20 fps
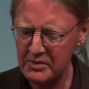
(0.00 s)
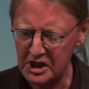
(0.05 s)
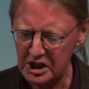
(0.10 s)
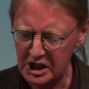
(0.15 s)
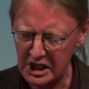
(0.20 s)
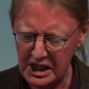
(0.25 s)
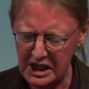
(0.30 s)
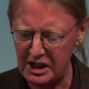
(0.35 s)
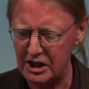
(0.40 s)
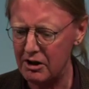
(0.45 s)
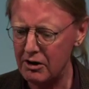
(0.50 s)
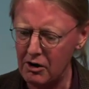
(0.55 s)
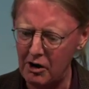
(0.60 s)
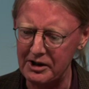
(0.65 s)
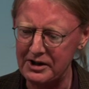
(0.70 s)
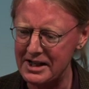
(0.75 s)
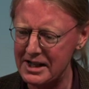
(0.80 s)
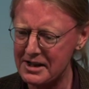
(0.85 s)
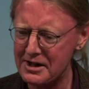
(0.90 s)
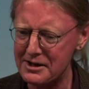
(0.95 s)
here
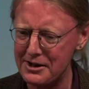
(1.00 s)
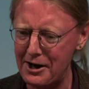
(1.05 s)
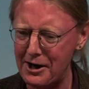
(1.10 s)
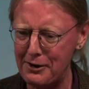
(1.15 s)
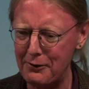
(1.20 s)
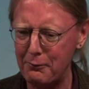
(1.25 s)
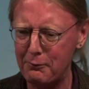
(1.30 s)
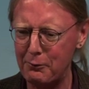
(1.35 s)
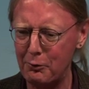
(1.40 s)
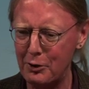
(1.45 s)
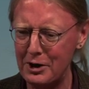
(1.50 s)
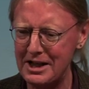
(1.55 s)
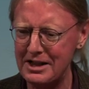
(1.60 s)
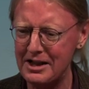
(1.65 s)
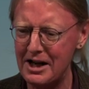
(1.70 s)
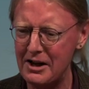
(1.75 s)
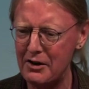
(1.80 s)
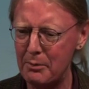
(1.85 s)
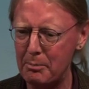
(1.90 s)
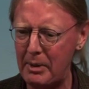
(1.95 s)
on this side of the
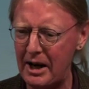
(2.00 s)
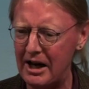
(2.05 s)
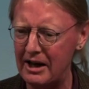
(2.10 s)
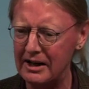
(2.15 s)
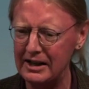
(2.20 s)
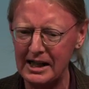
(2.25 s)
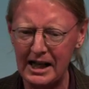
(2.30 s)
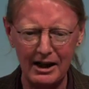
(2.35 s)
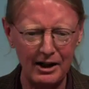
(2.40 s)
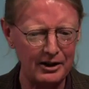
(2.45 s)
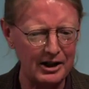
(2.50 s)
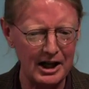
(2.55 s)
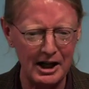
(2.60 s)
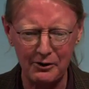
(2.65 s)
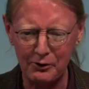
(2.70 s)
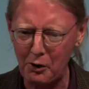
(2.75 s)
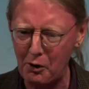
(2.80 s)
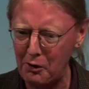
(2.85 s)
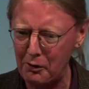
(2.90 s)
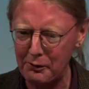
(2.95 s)
49th parallel
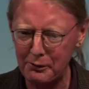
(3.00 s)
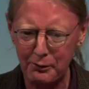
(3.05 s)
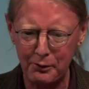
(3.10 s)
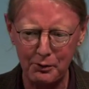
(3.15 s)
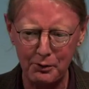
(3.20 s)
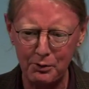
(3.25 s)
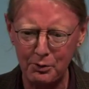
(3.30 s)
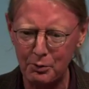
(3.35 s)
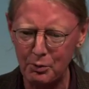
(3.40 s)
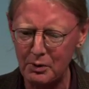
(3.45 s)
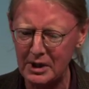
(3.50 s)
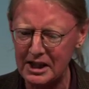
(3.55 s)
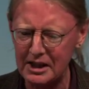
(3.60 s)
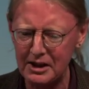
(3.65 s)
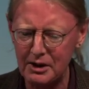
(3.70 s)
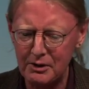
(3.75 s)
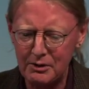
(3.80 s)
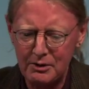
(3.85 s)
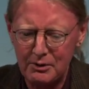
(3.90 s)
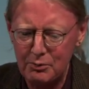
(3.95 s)
and all
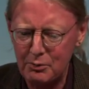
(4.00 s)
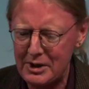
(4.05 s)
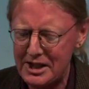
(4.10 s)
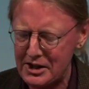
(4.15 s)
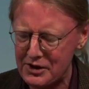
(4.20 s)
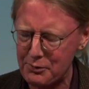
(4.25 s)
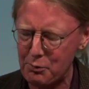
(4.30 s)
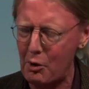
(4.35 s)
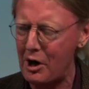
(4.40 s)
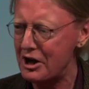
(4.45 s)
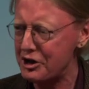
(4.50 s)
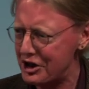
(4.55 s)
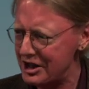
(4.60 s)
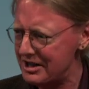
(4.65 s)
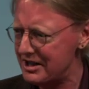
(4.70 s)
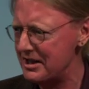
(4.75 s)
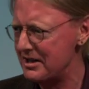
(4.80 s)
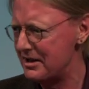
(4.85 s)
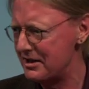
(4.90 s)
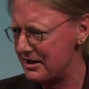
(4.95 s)
through what is
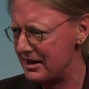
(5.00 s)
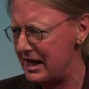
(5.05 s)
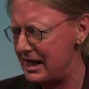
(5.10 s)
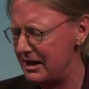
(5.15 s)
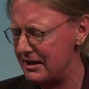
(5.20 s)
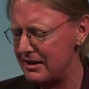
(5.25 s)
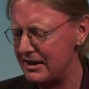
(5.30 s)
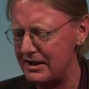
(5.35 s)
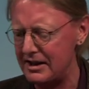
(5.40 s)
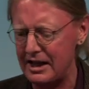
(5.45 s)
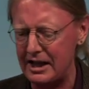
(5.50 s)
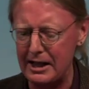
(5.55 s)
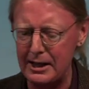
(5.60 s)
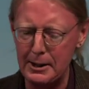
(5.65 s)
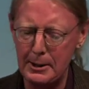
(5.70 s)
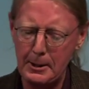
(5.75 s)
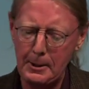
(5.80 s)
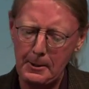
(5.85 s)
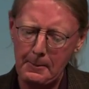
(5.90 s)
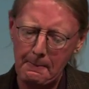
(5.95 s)
Washington State today.
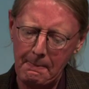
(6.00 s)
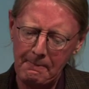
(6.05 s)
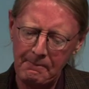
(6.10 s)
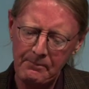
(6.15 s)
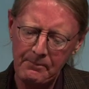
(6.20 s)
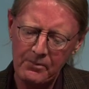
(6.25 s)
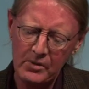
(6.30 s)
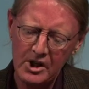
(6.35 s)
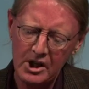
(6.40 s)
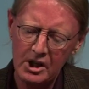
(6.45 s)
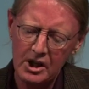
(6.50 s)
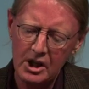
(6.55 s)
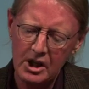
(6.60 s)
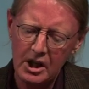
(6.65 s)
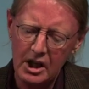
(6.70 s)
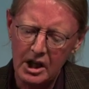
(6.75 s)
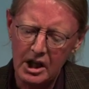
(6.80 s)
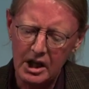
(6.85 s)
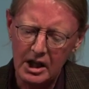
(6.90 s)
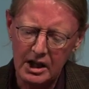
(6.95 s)

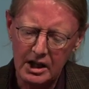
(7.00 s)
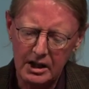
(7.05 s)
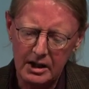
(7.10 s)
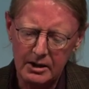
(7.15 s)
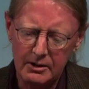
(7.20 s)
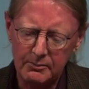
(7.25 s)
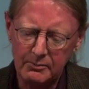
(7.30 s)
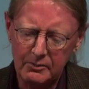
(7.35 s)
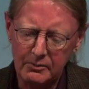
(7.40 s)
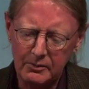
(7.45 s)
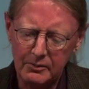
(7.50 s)
When